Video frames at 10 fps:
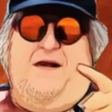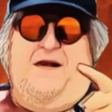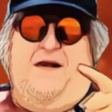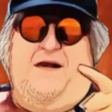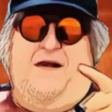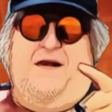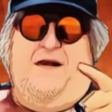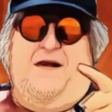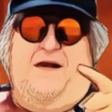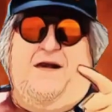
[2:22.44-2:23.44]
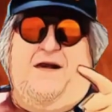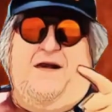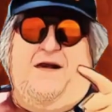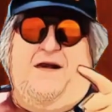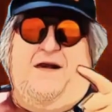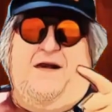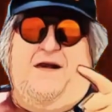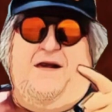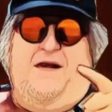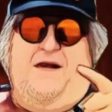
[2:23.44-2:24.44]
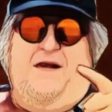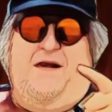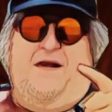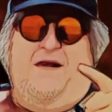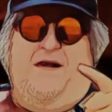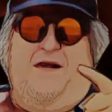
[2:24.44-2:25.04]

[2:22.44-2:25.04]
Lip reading: Nothing is said.